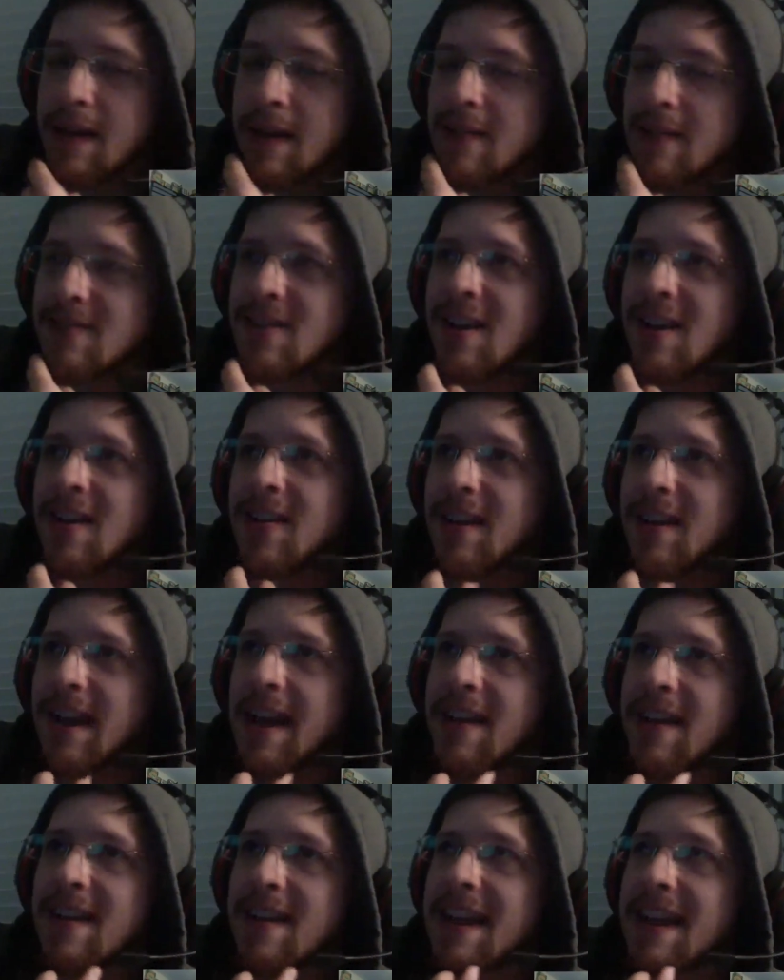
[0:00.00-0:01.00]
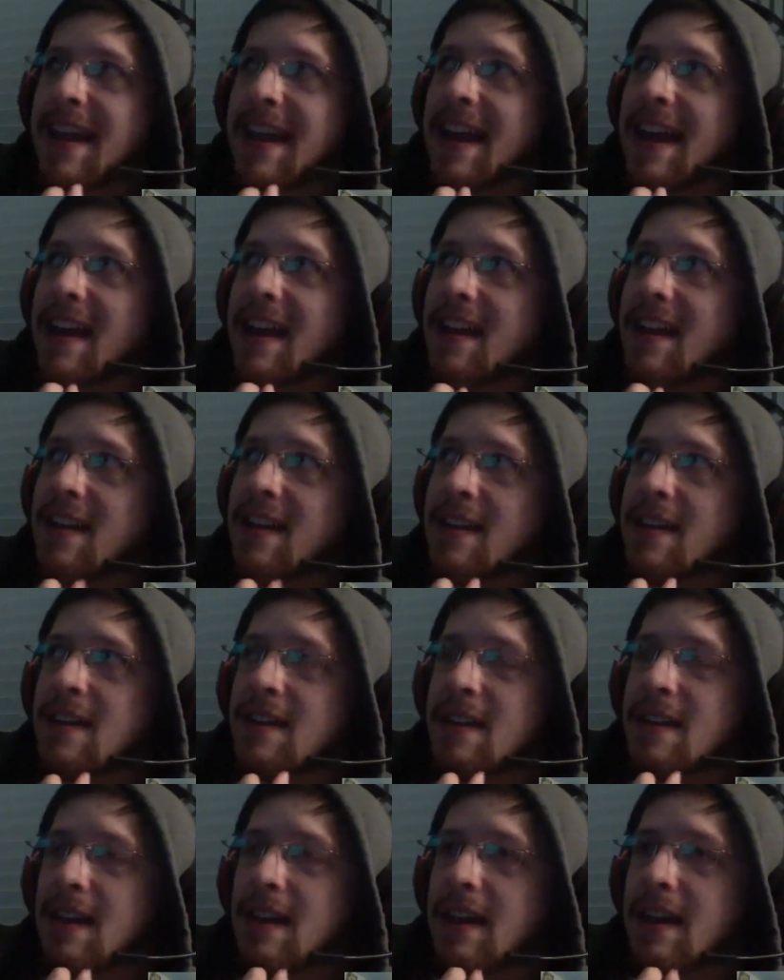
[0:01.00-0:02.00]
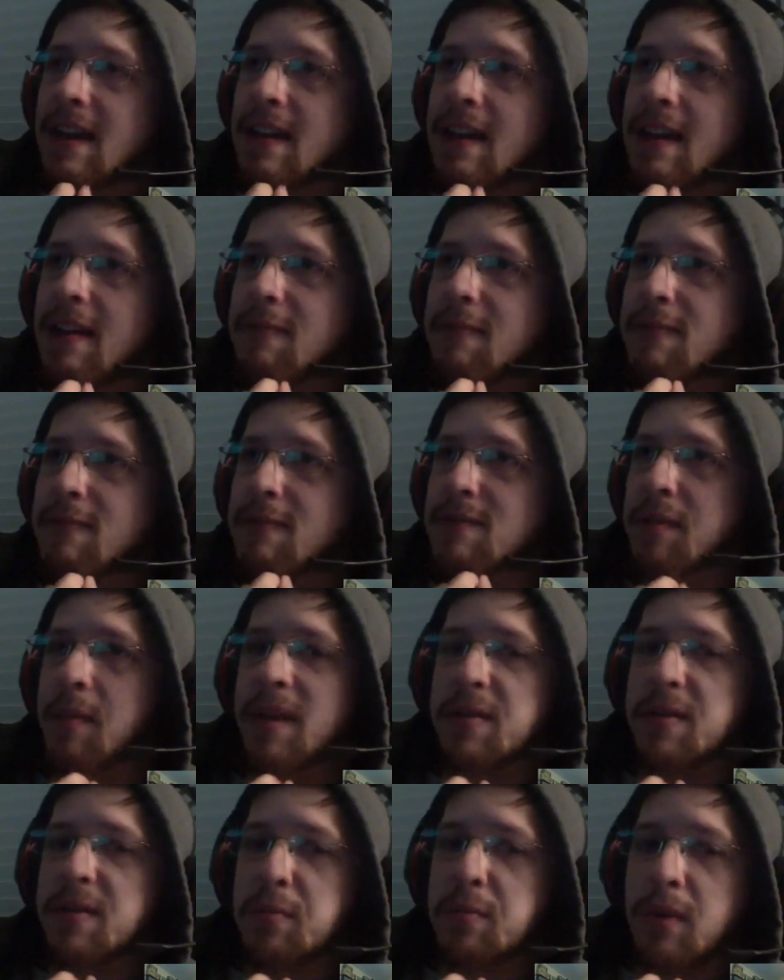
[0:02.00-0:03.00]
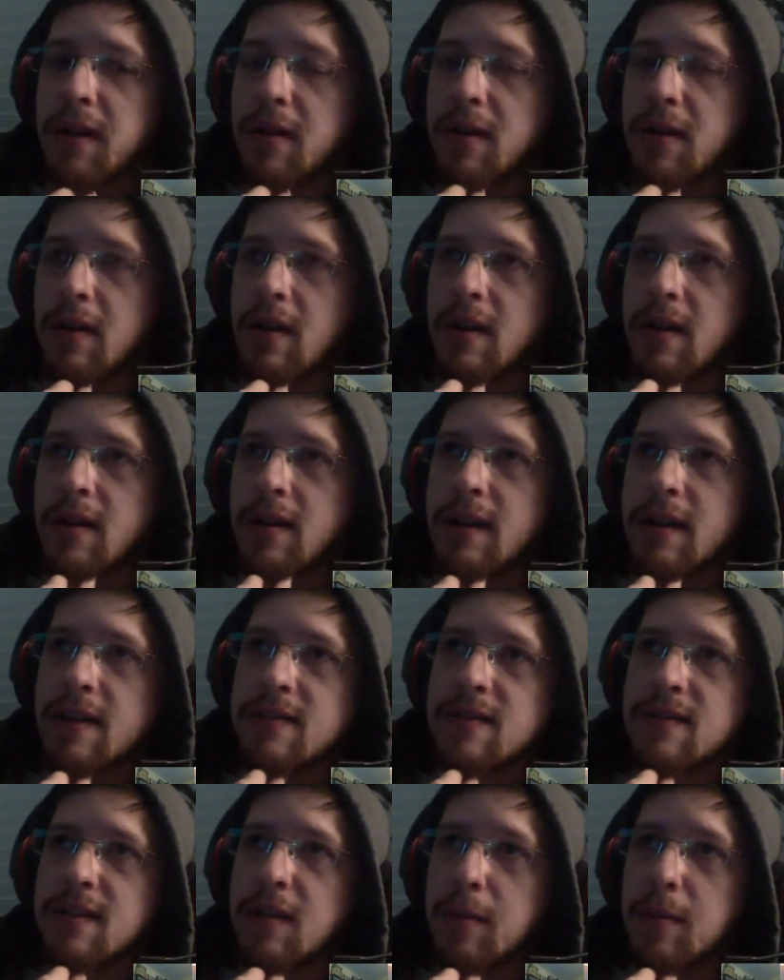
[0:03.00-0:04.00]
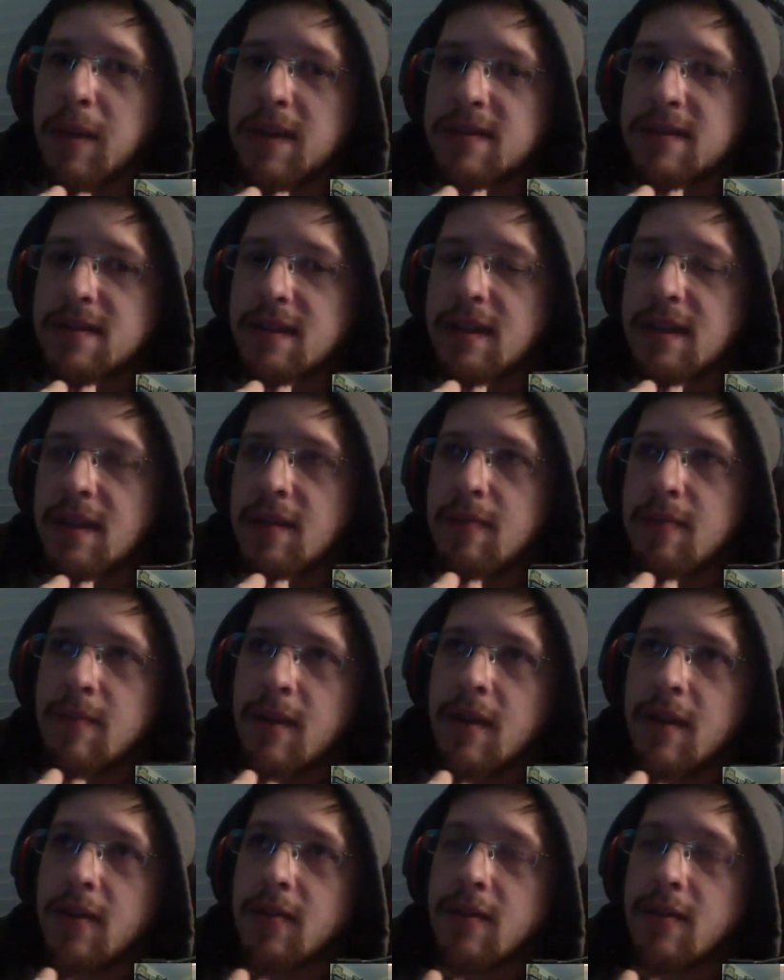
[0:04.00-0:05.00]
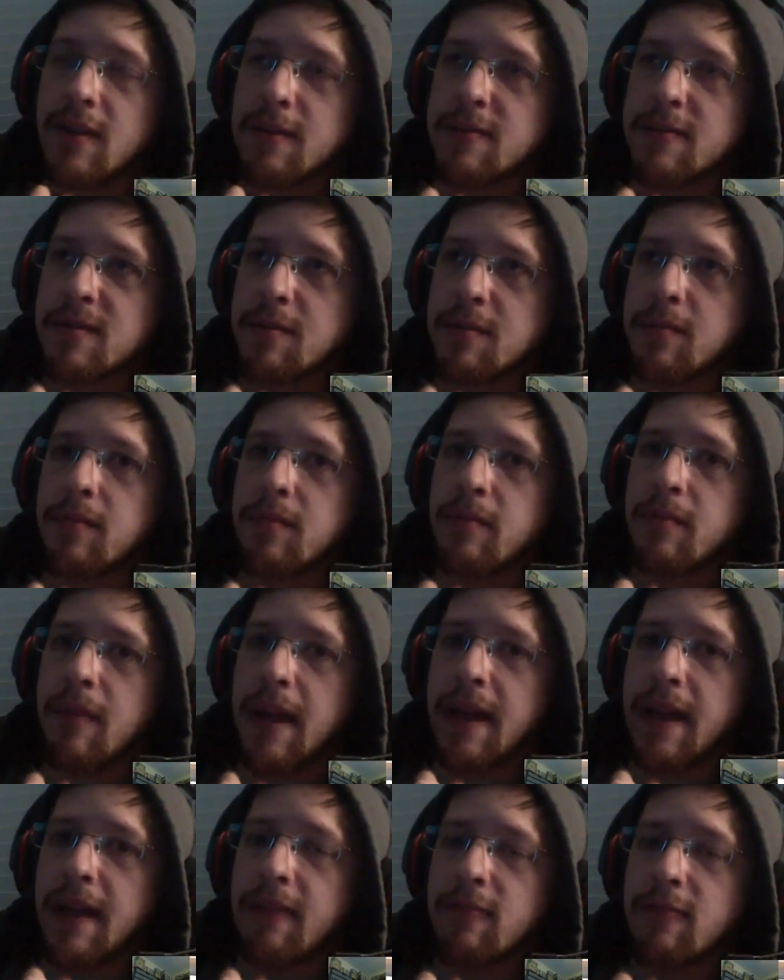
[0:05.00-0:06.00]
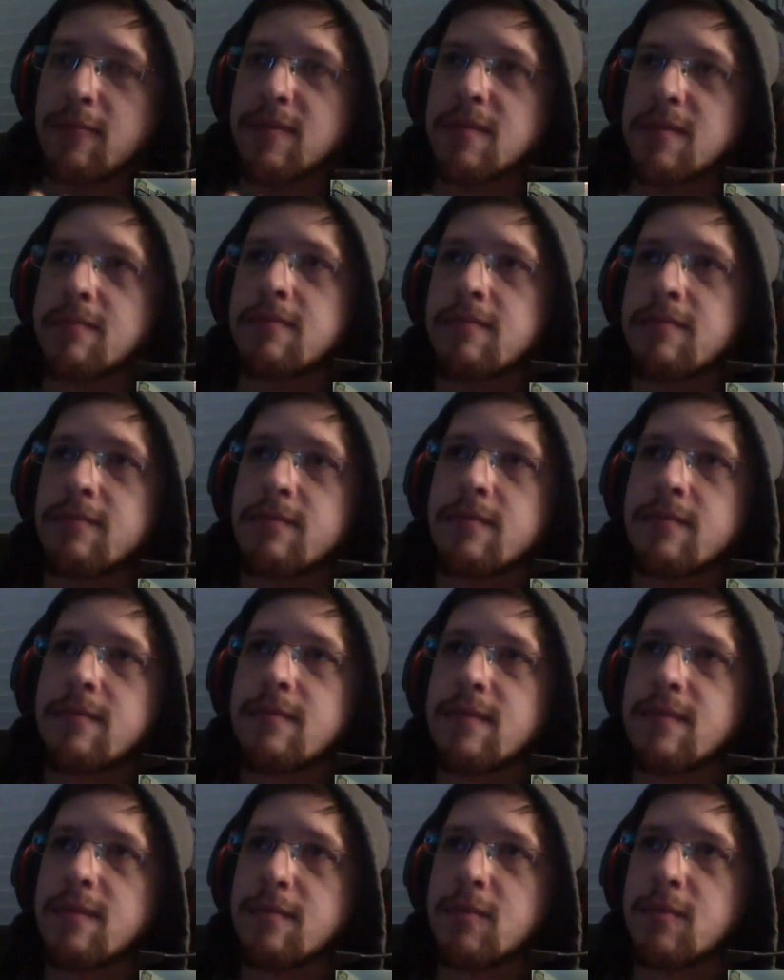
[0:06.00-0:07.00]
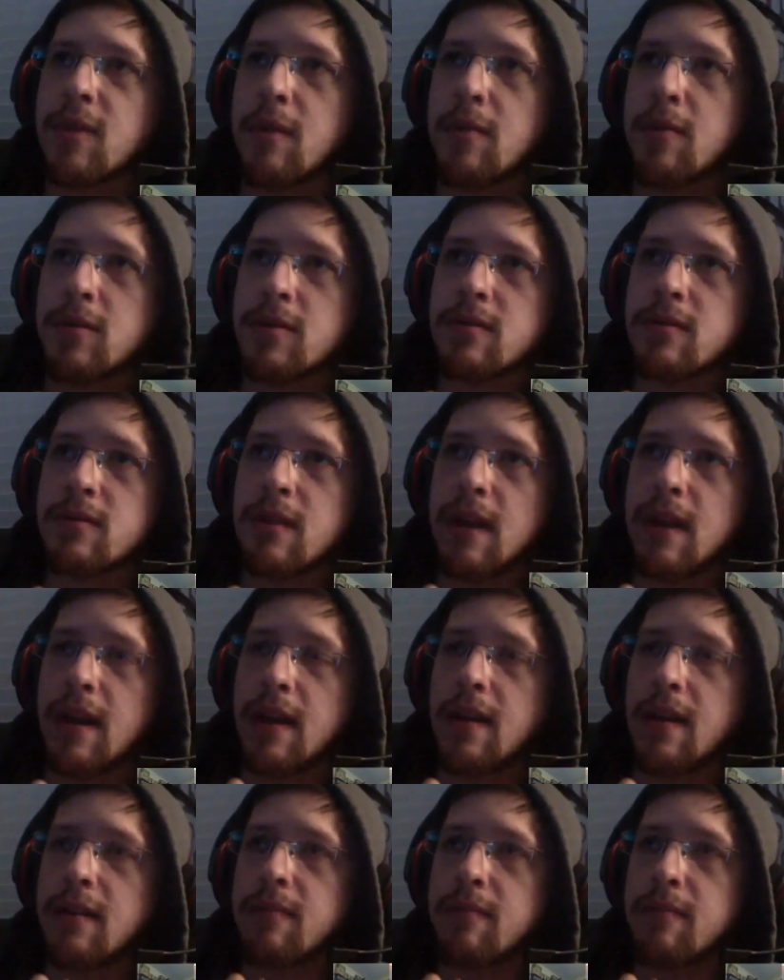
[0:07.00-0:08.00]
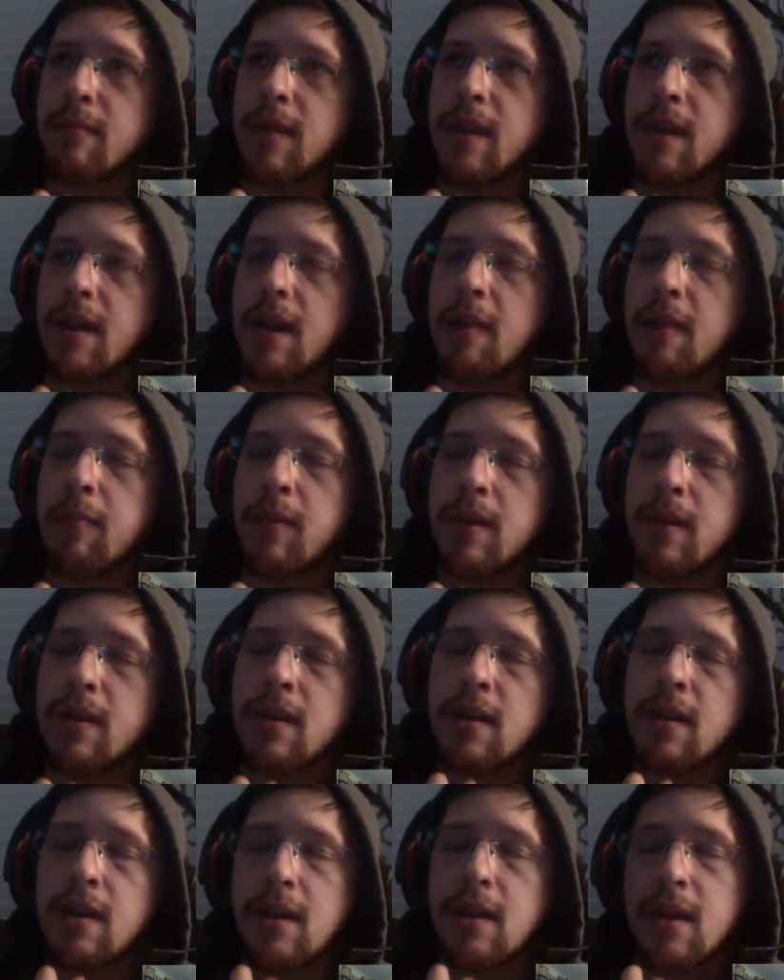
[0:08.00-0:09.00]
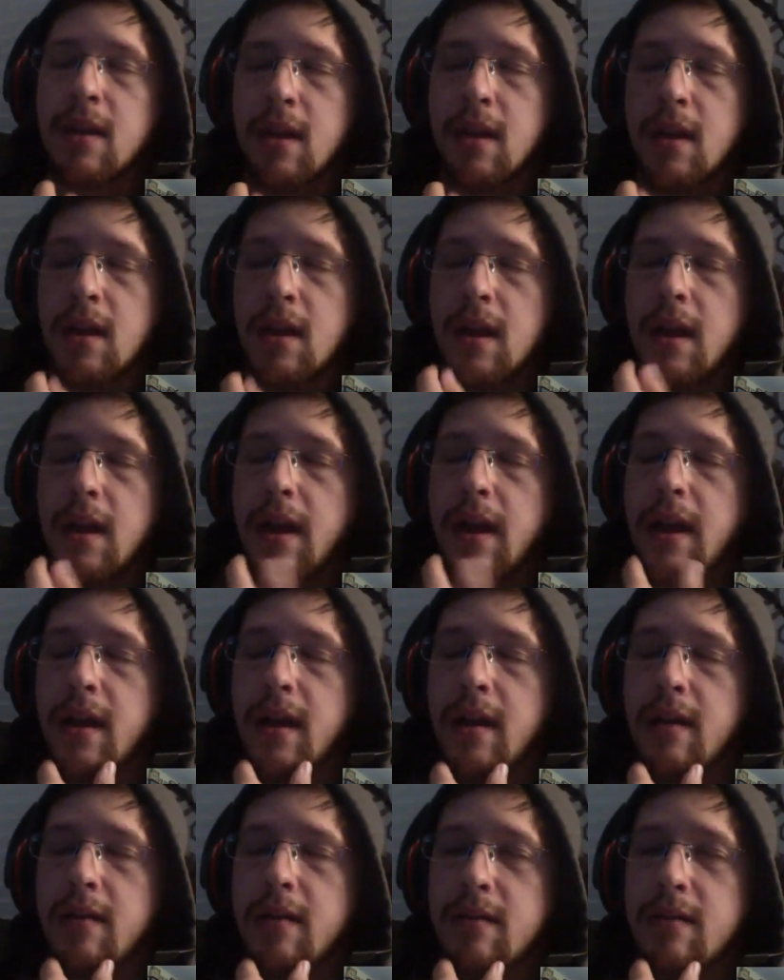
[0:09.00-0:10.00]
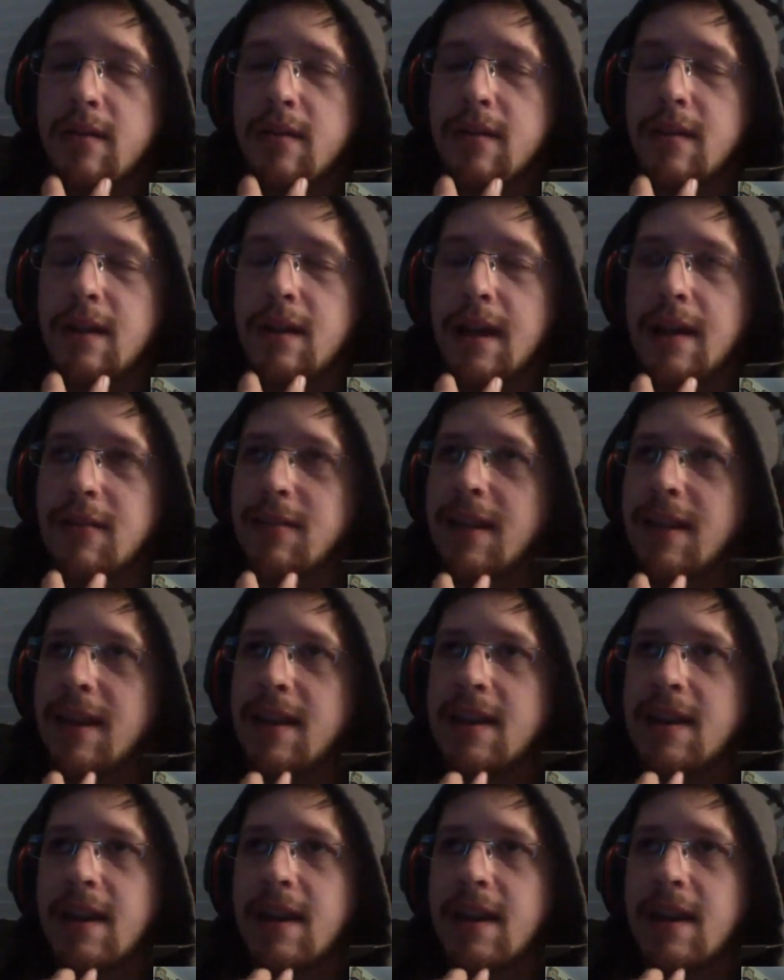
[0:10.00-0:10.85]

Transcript: Jonathan Allen, I get he was the best player on easily the best team, although Clemson might give him some trouble Monday. But I don't get it.